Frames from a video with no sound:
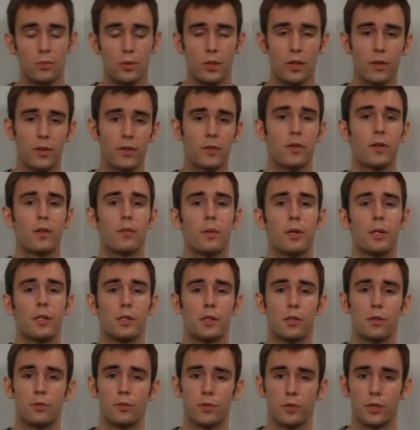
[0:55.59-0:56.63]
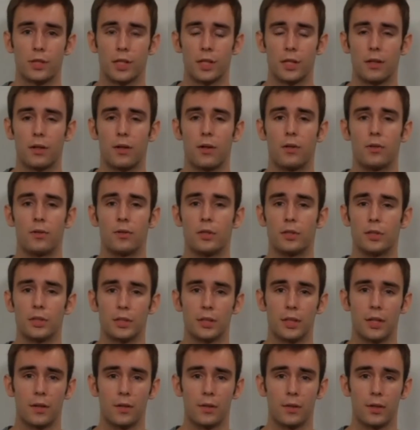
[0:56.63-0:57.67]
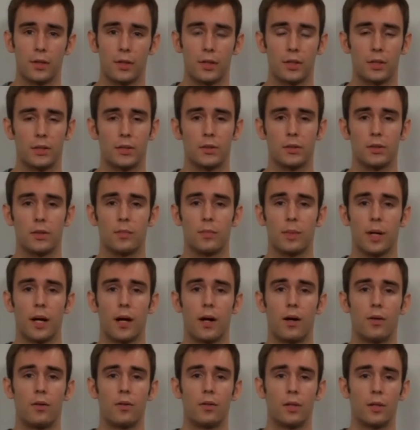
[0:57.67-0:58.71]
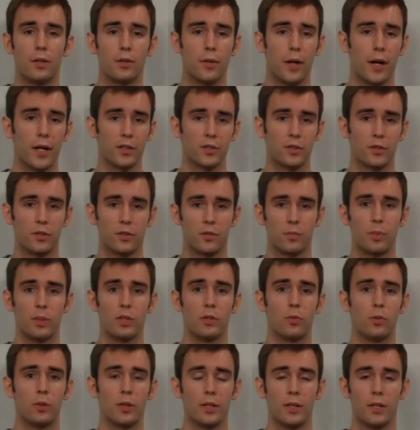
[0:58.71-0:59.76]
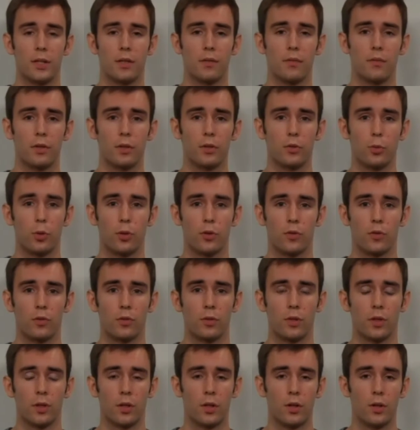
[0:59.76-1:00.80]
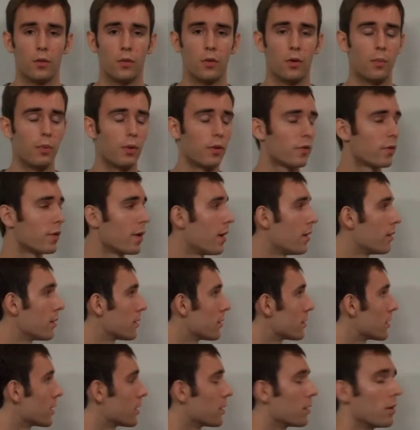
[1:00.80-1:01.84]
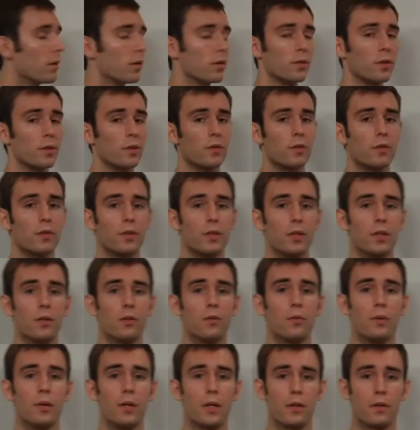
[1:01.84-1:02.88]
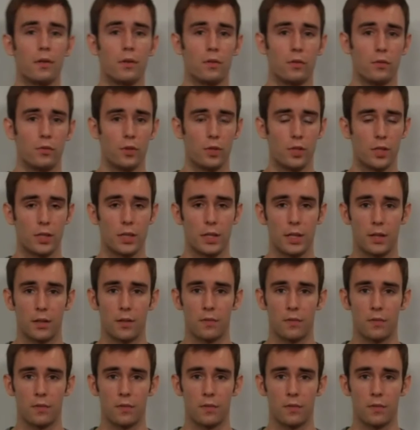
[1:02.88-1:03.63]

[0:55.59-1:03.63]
We already talked about social psychologists and how they're concerned about interactions between individuals. Well, personality psychologists deal with just the